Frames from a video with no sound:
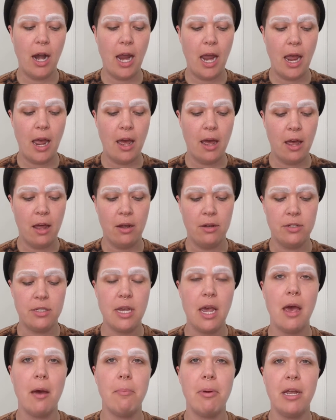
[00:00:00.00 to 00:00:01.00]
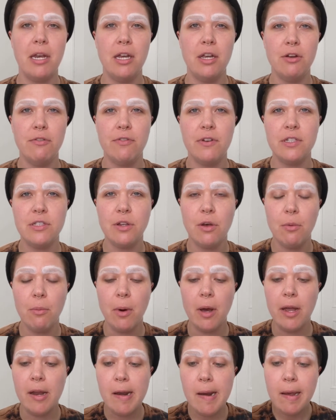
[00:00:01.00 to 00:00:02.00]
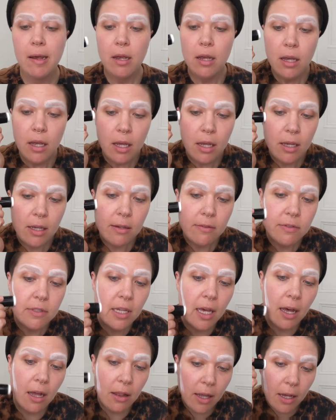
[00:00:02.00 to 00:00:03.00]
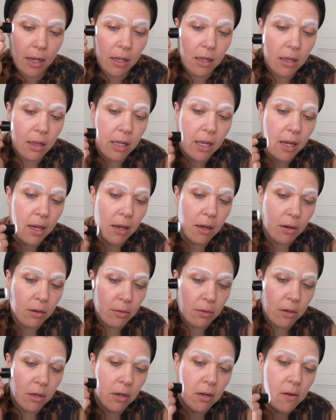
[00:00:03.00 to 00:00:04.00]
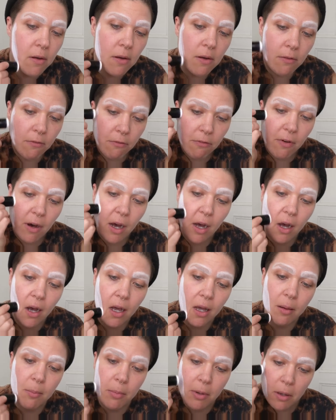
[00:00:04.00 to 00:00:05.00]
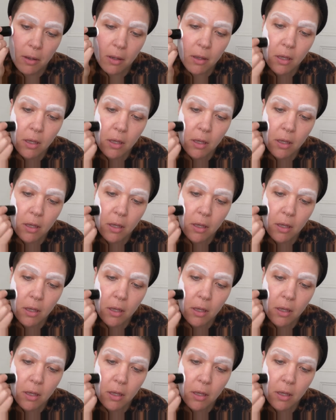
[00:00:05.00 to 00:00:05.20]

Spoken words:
And painting your face all white, it gives that like clown vibe.